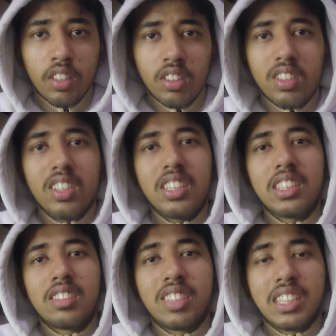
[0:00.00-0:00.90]
There
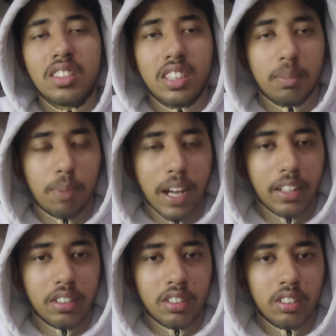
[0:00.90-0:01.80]
is recurring
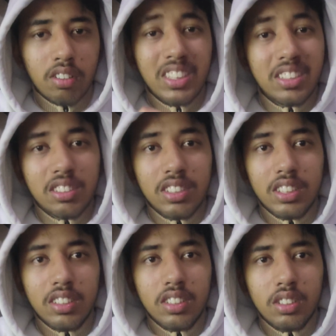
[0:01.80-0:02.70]
pattern of
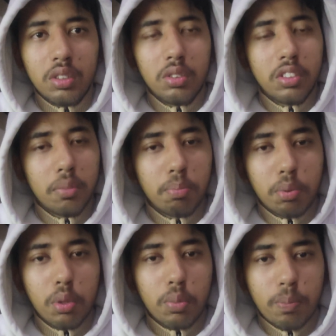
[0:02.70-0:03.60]
stress due to the
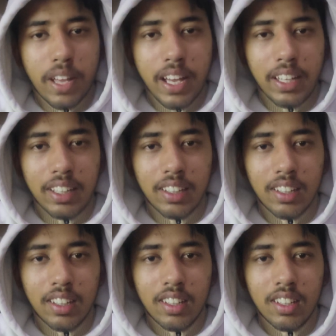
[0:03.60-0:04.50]
poor planning.
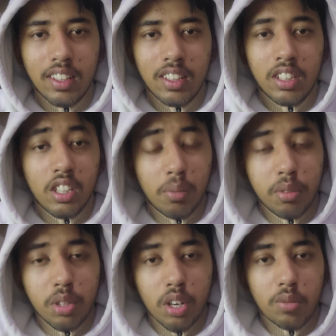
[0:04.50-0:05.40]
He
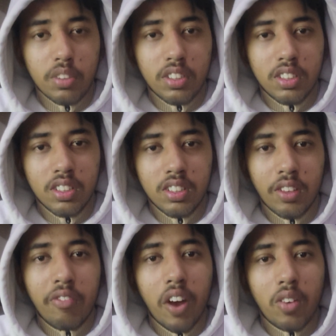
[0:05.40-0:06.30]
observes.
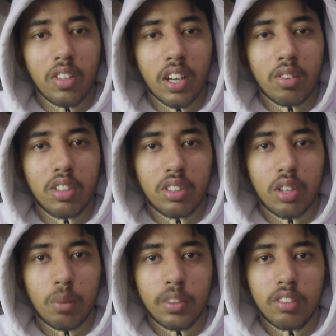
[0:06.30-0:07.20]
He found out the
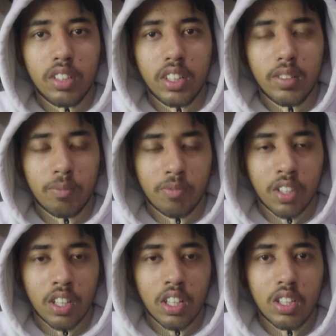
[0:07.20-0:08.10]
common thread.
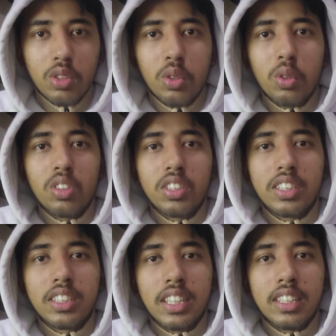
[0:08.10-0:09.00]
So she
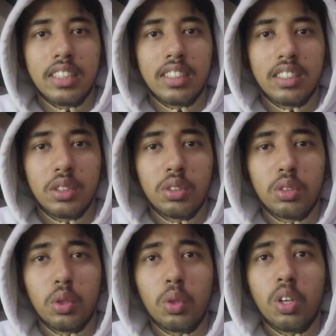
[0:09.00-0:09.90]
senses